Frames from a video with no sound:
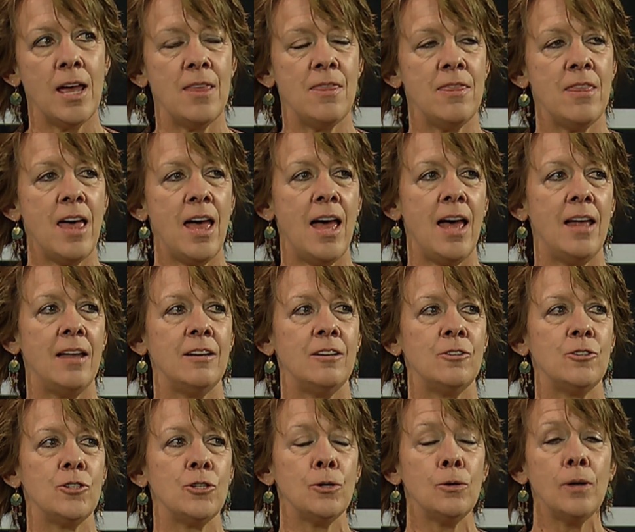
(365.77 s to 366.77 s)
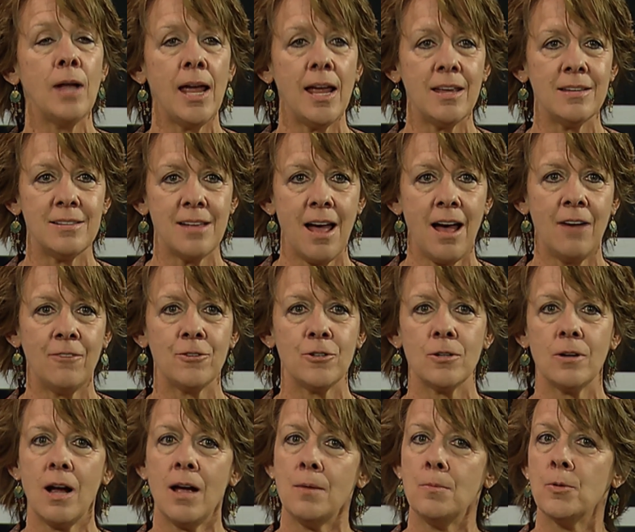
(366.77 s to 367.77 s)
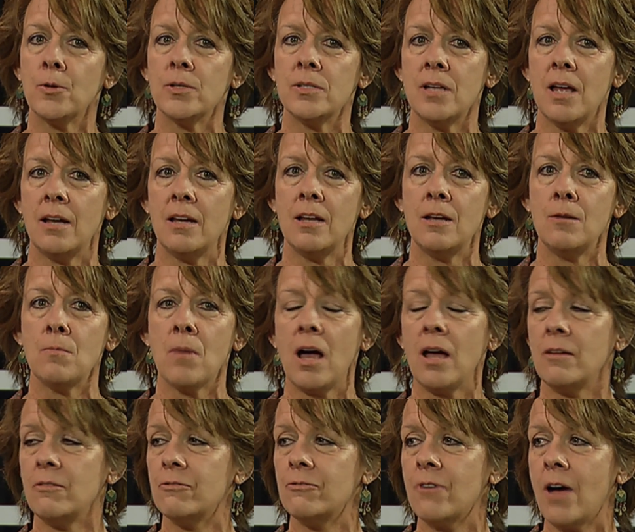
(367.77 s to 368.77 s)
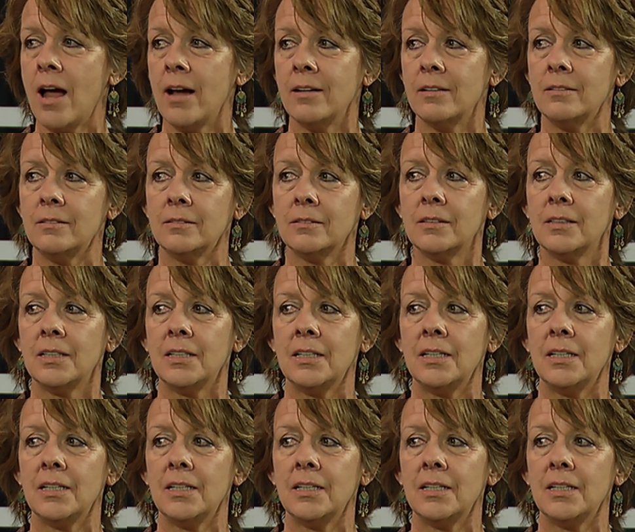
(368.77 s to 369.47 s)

and then 2 days after I presented my final